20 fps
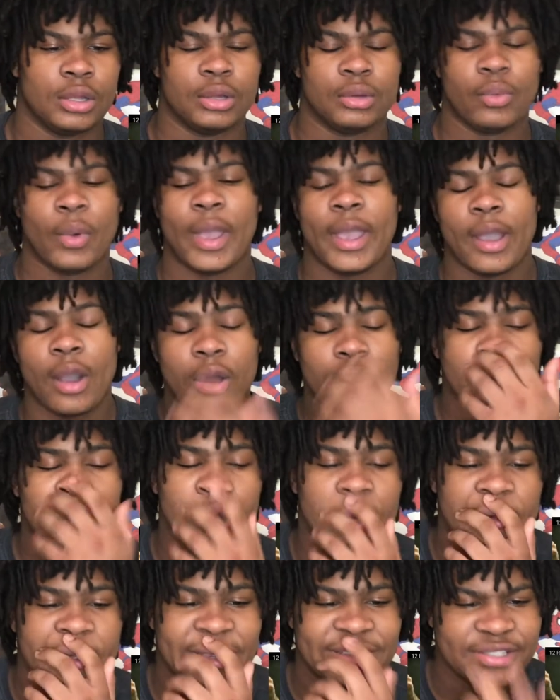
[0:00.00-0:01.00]
Wait, hold
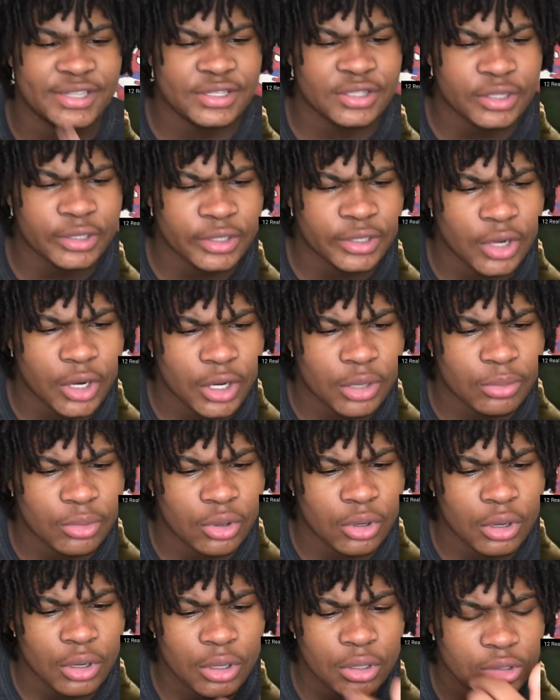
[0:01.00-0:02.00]
on. Is this the Incredible
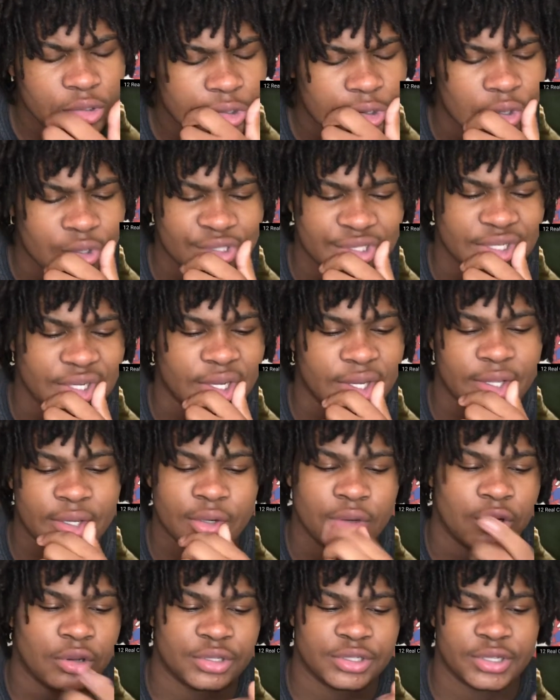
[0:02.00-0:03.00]
Hulk? No, it's not.
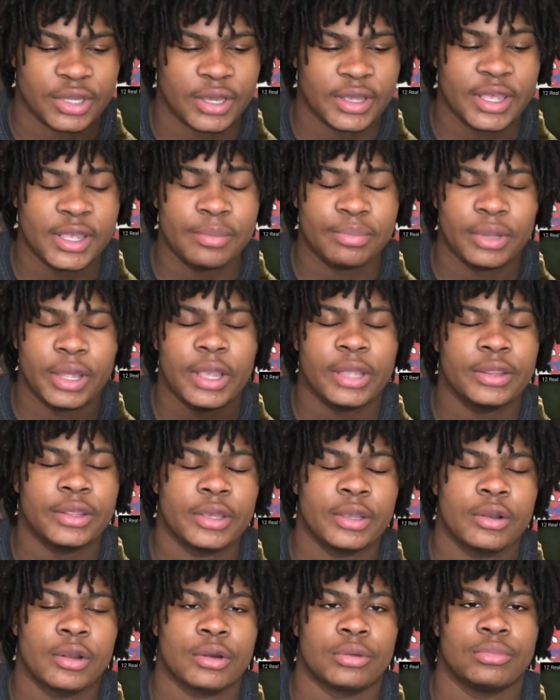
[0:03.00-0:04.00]
No, it's not. He played the
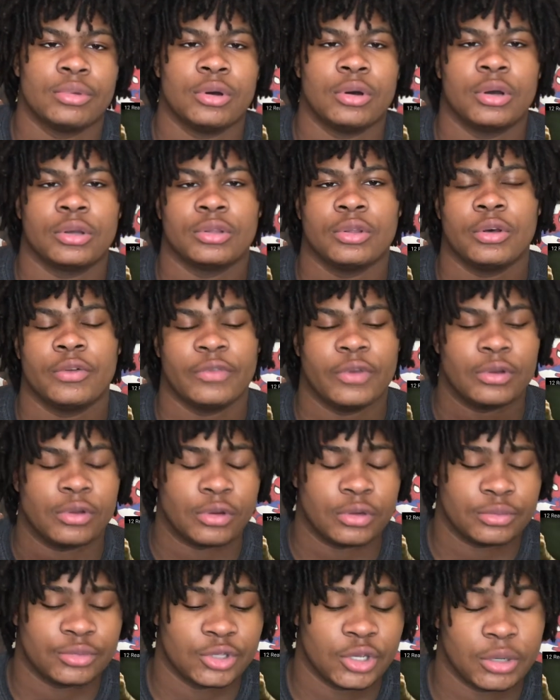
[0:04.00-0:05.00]
Incredible Hulk, though, if y'all know
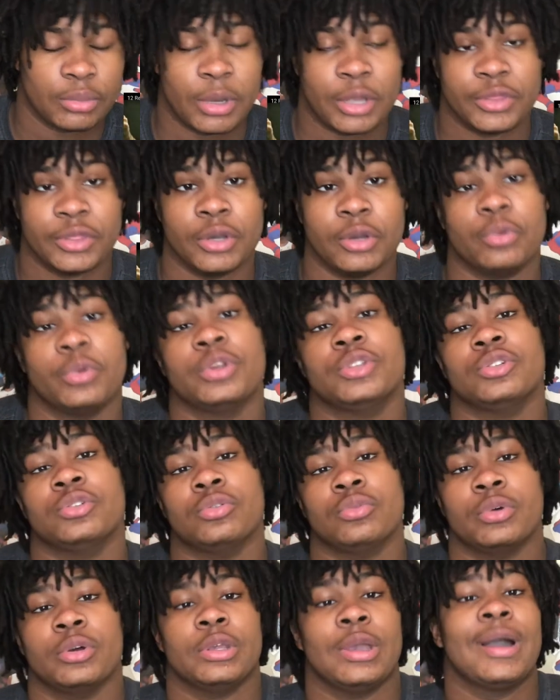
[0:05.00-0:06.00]
what I'm talking about. The original
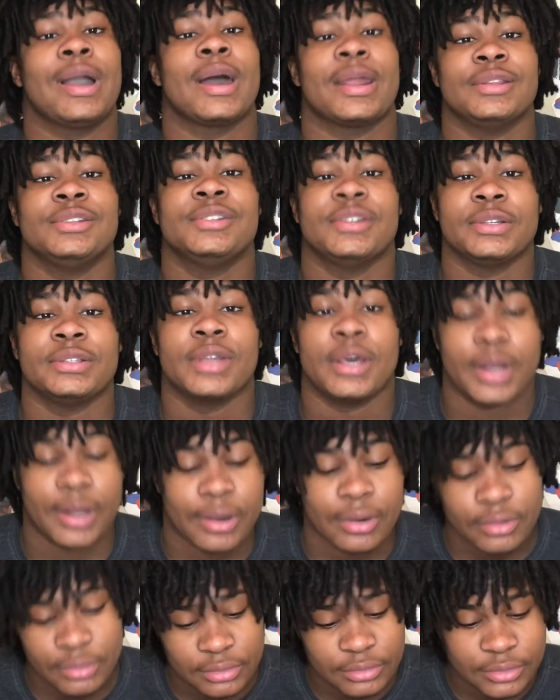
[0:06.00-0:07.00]
one. Y'all gotta check that
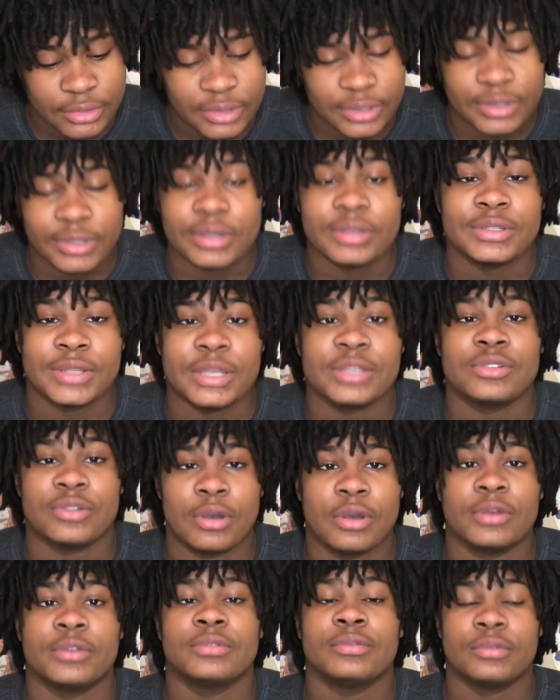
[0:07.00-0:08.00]
out.
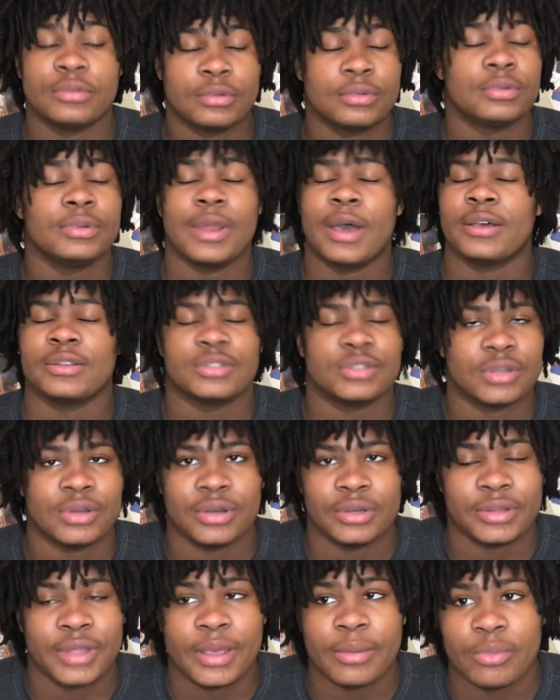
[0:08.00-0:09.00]

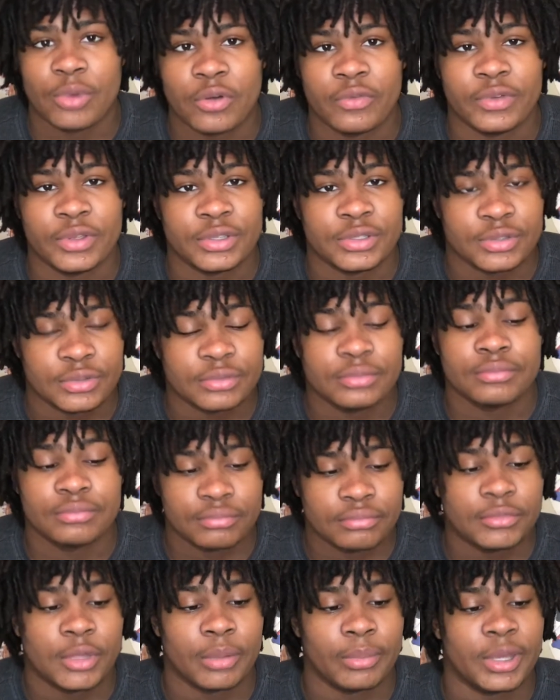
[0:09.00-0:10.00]
That movie is
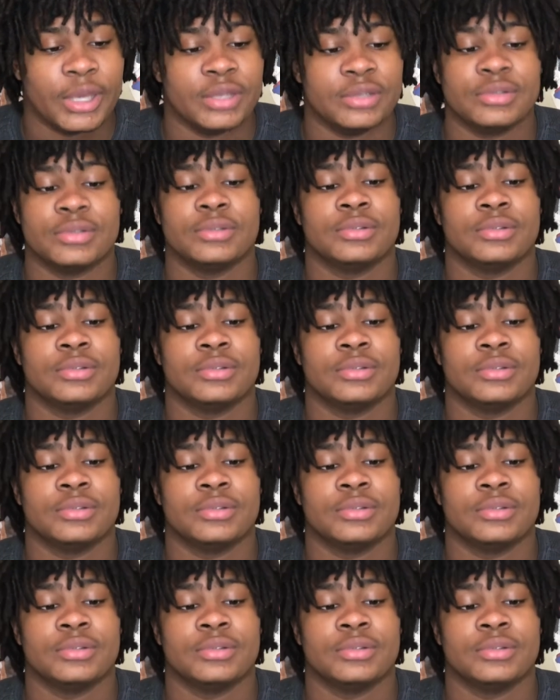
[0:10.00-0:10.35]
amazing.